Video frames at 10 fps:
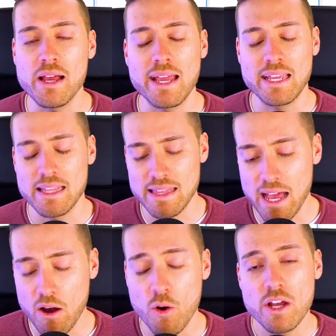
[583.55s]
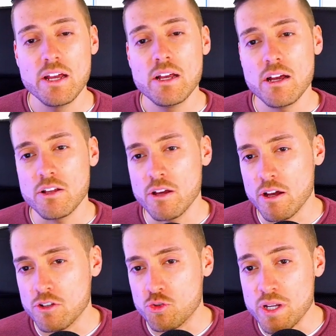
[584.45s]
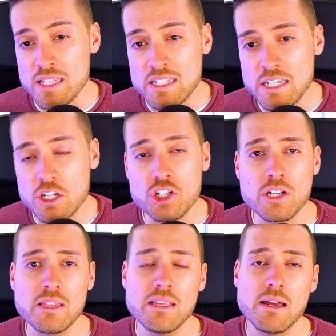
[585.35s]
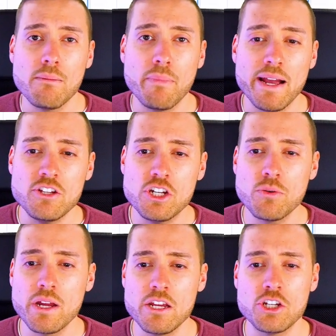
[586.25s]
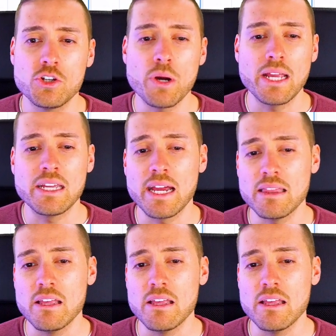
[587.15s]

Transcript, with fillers: I can now uh, transition my Jira issue. I can